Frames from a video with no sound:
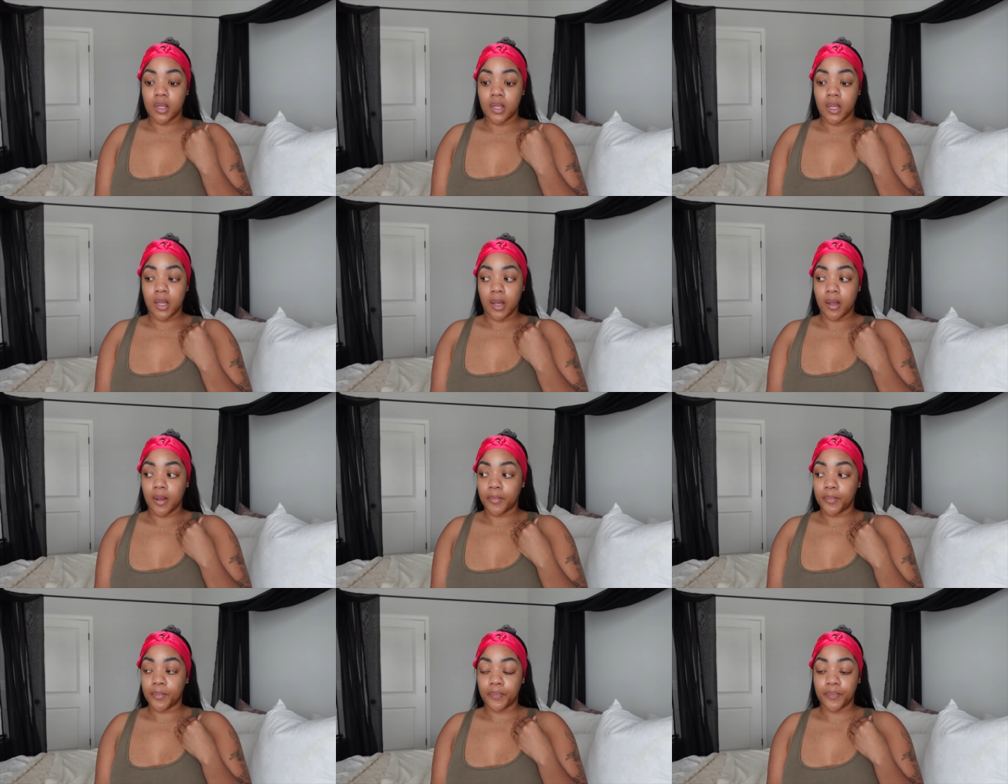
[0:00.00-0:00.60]

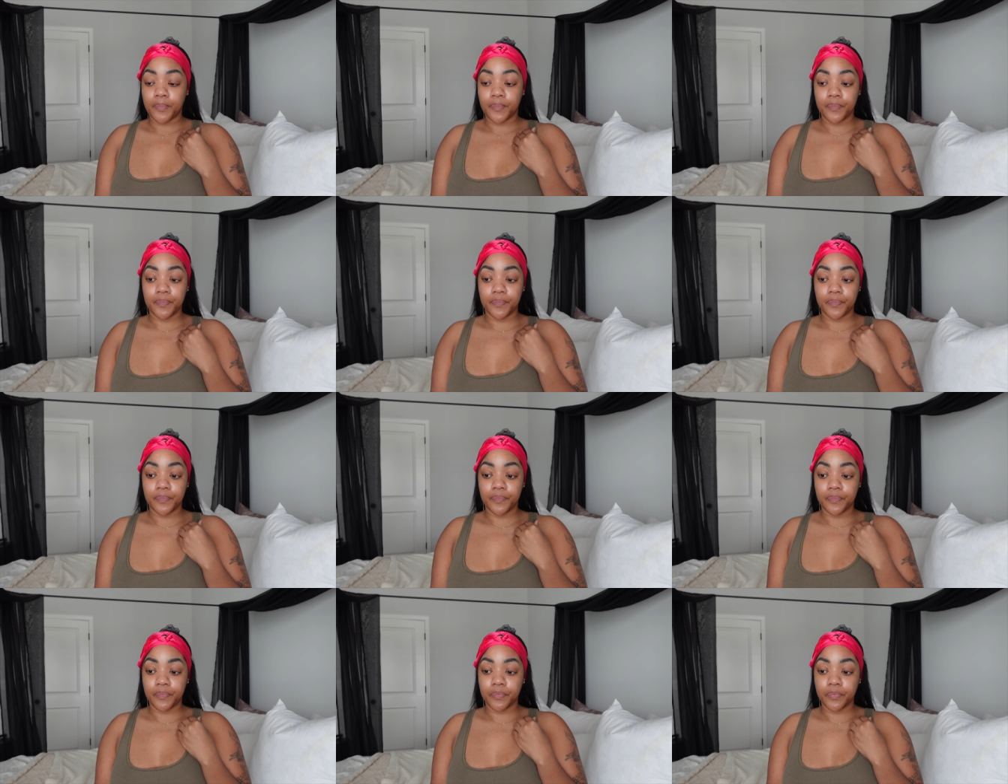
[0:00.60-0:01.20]
yeah
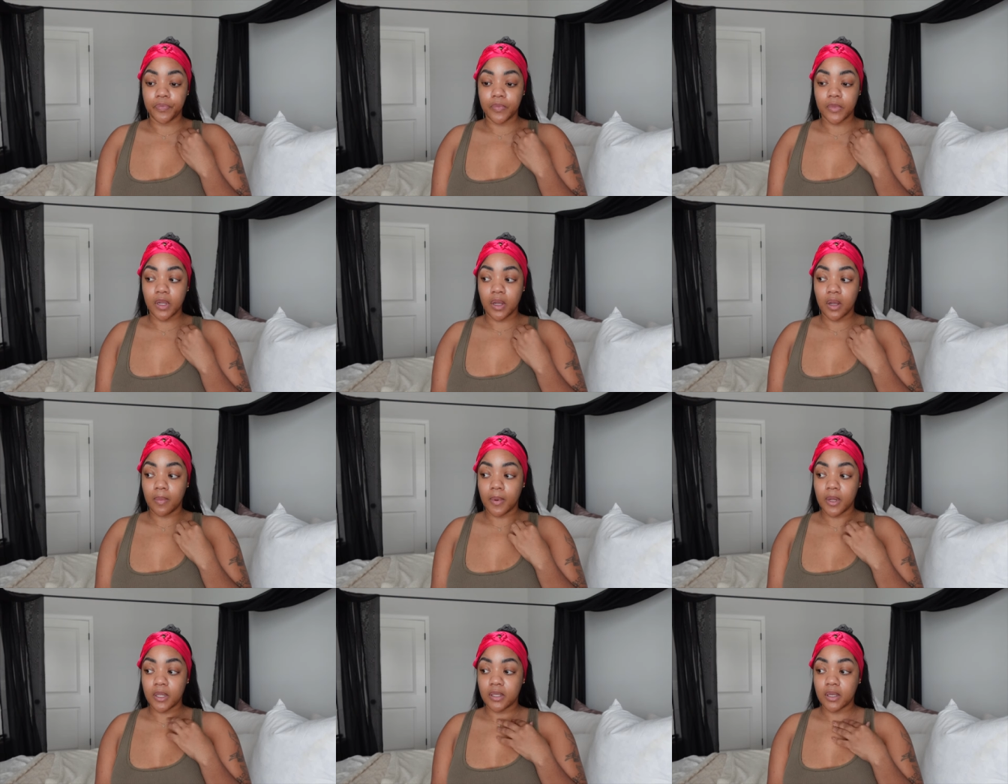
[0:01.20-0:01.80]

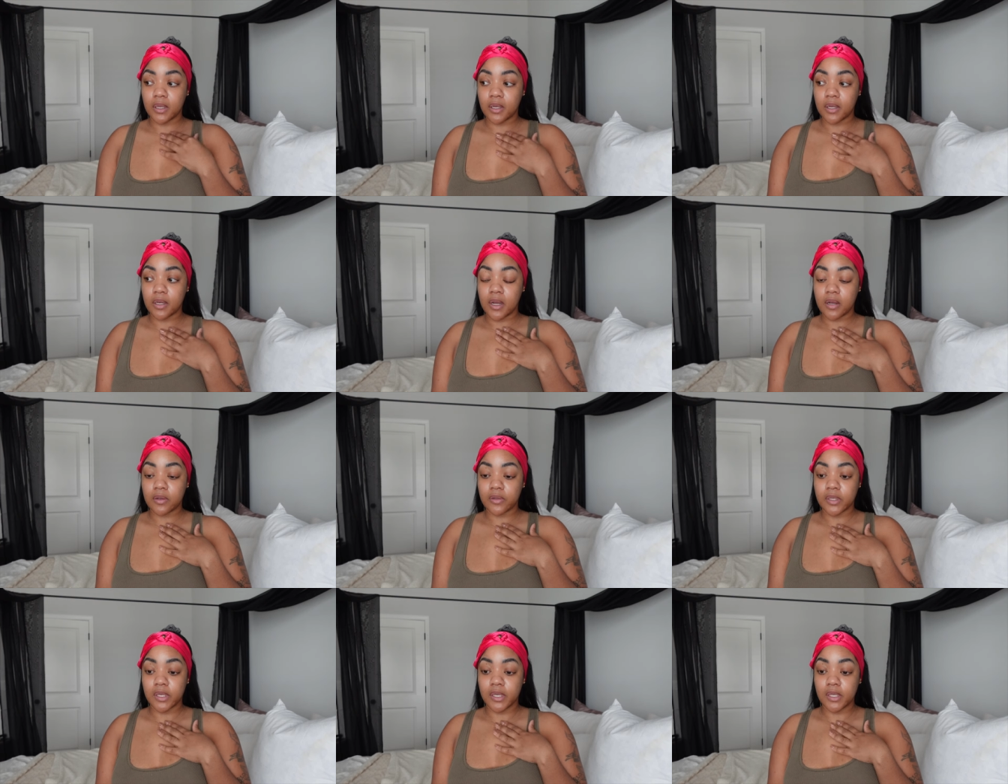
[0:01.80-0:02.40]
about to head
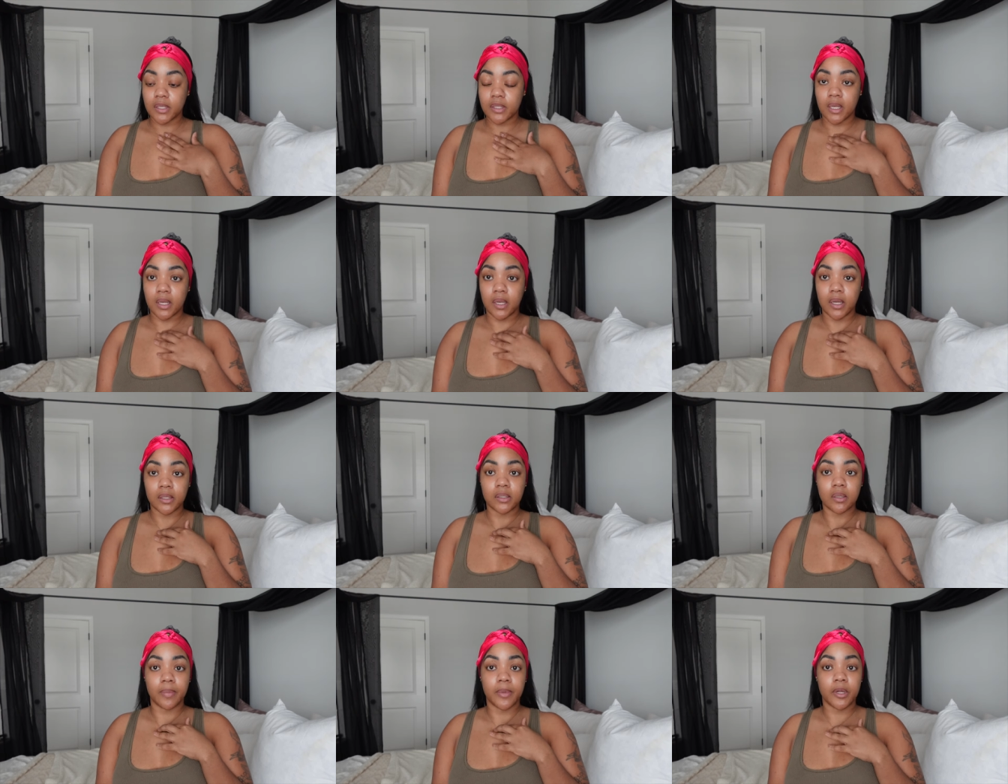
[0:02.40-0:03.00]
downstairs. I
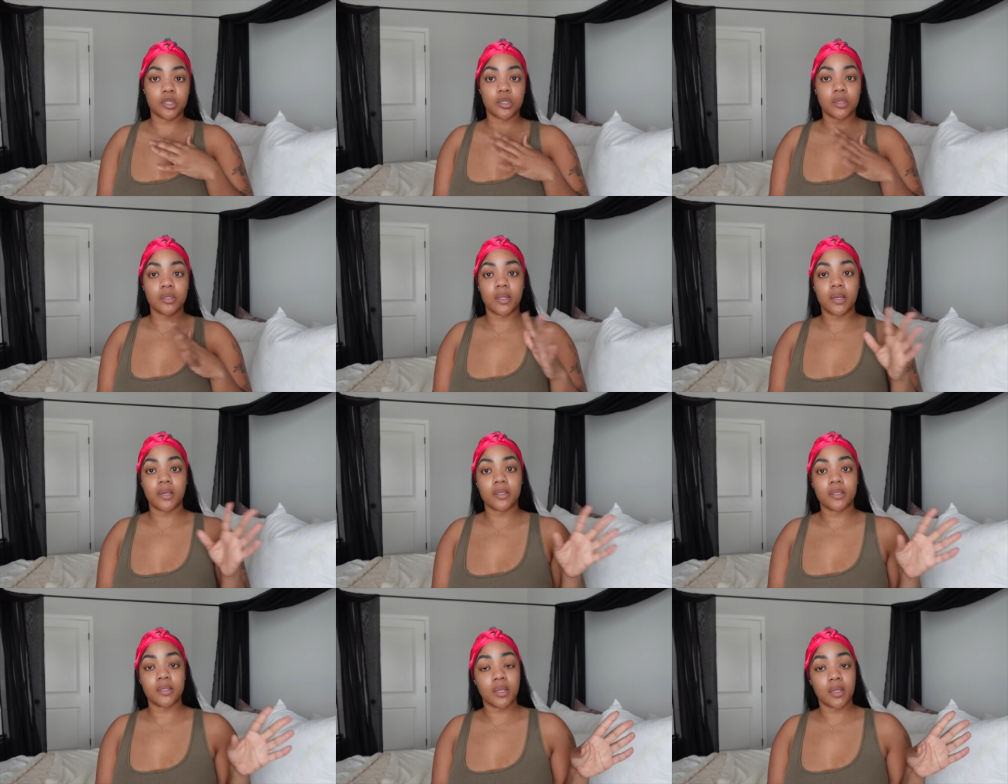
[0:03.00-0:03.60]
like to make sure
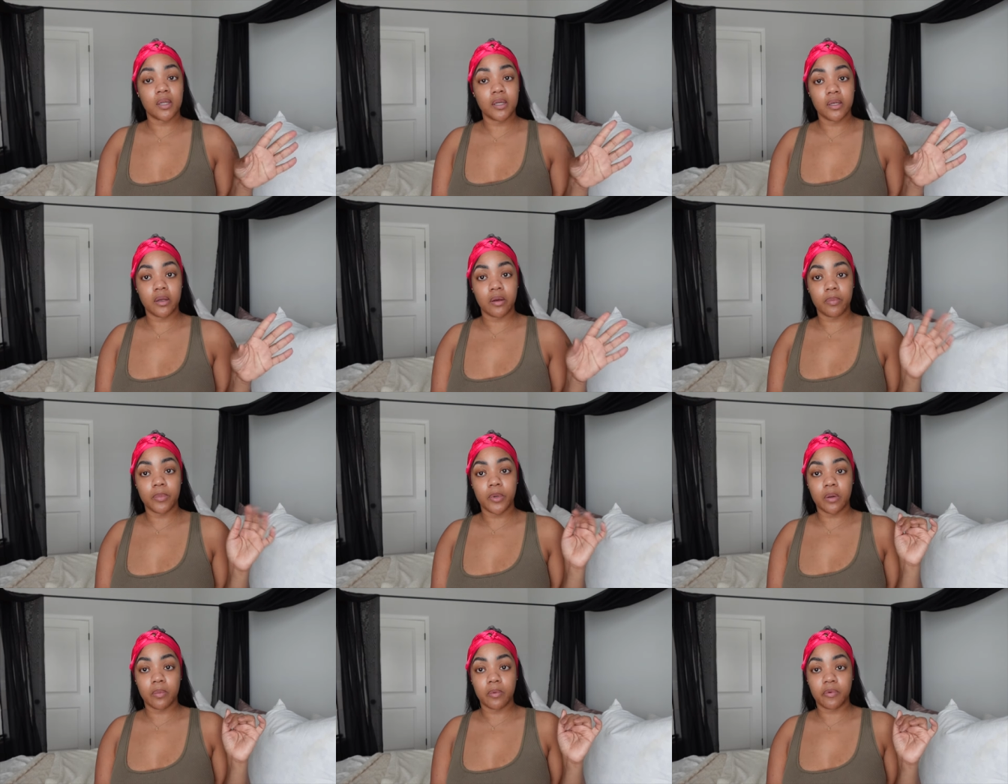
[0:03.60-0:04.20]
that it's clean
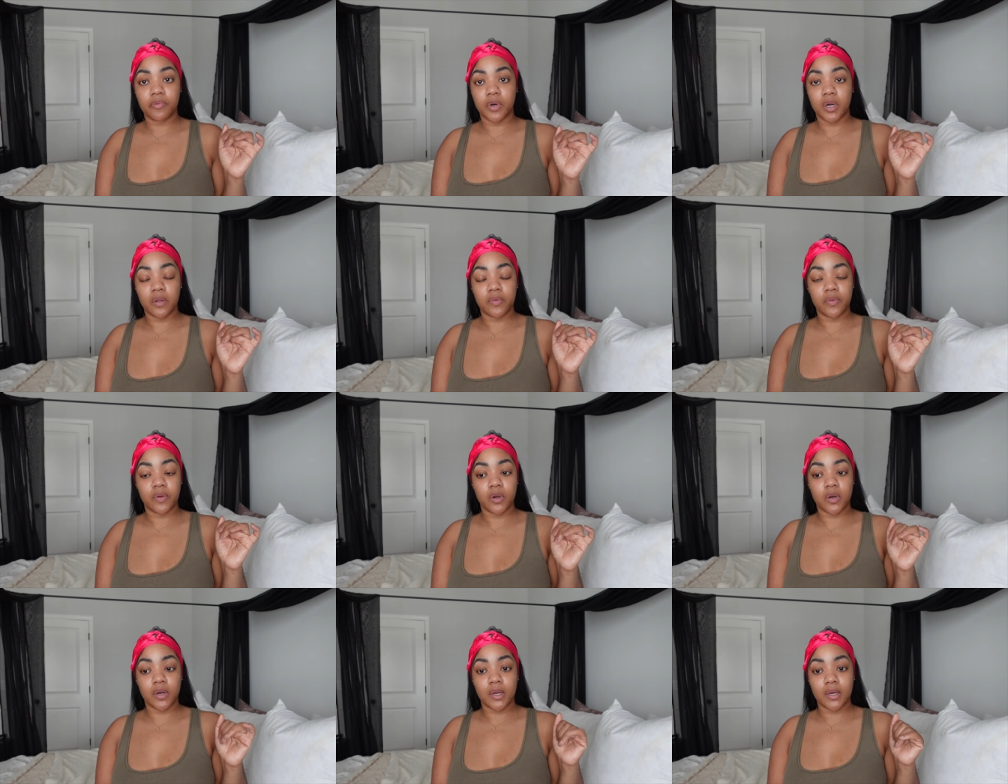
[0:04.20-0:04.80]
up here before I
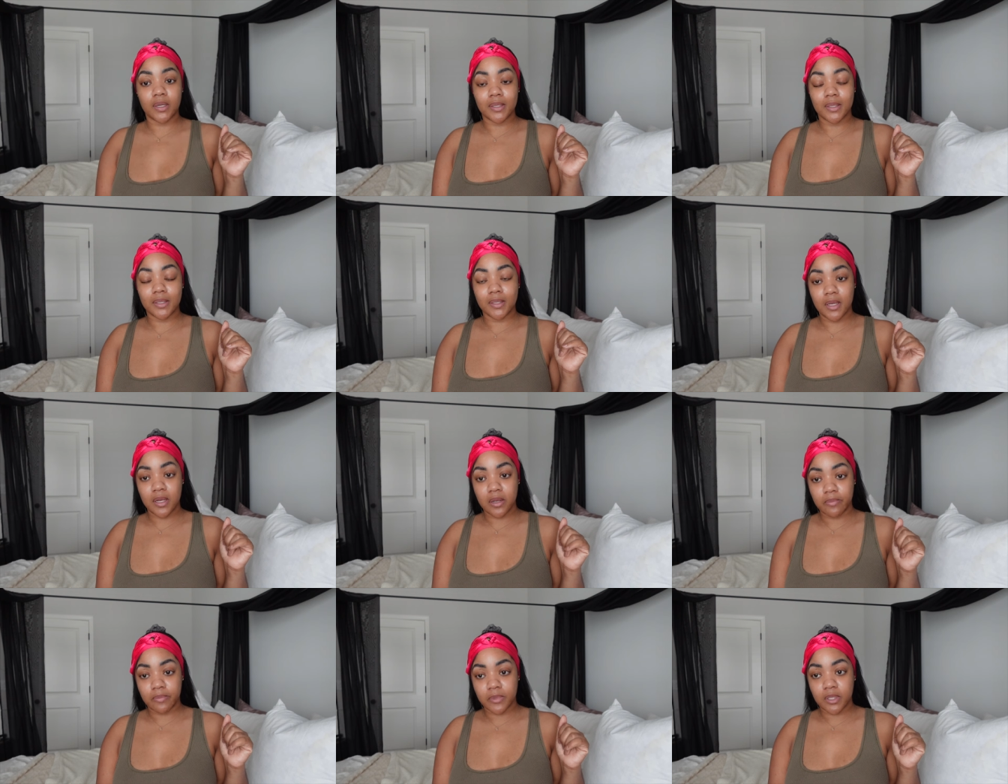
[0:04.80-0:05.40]
even go down the
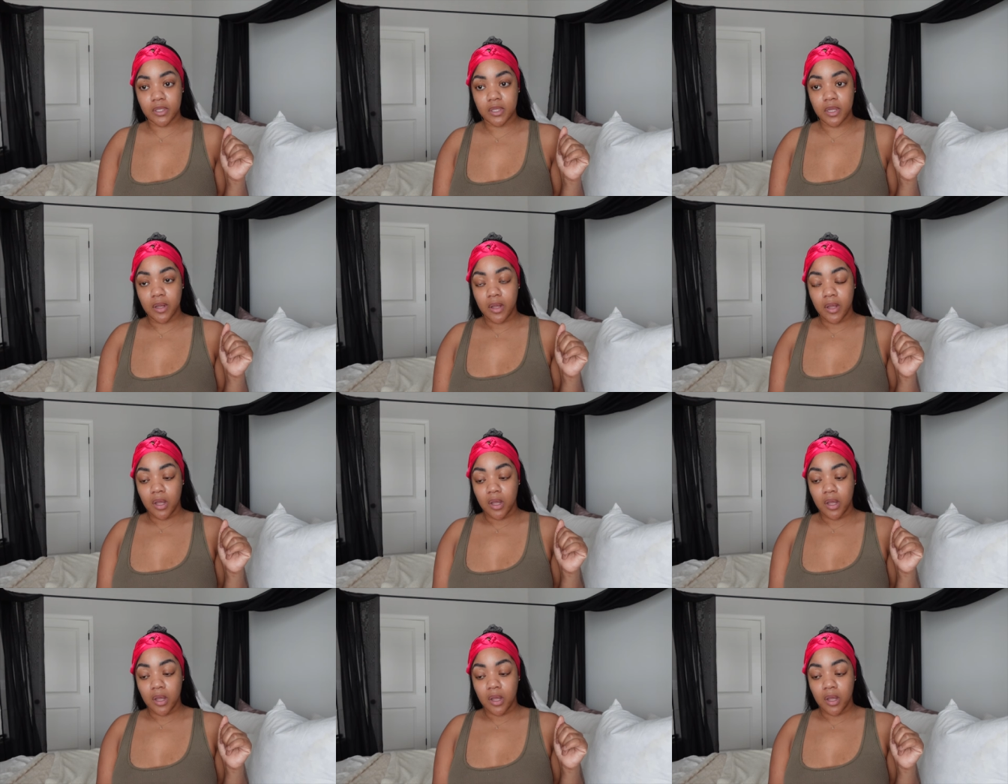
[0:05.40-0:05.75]
steps.